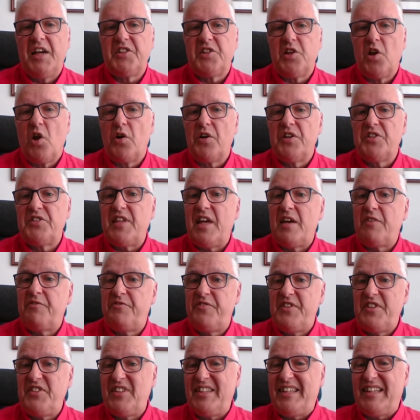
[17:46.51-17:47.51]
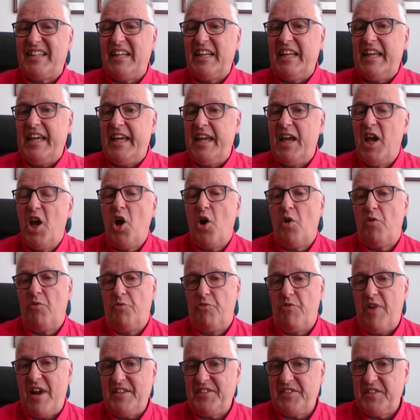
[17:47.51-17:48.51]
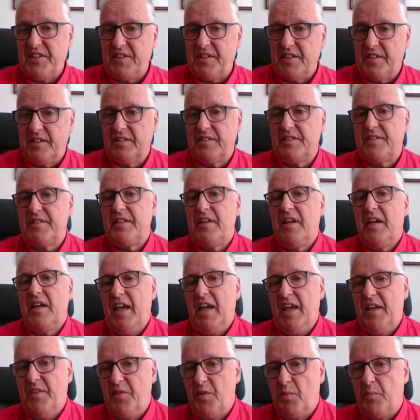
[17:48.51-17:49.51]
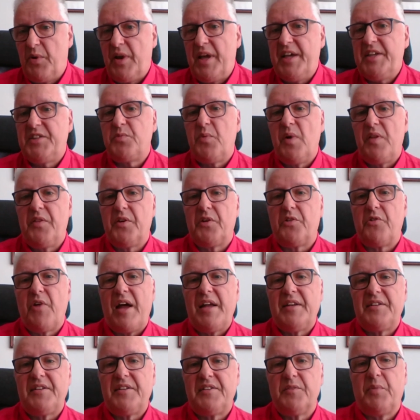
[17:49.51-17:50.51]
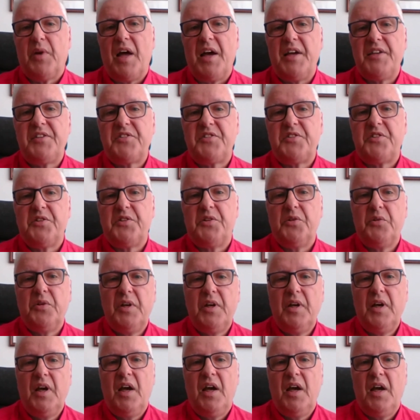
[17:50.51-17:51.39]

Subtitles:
as long as they're physically resident in the place where the grant applies to.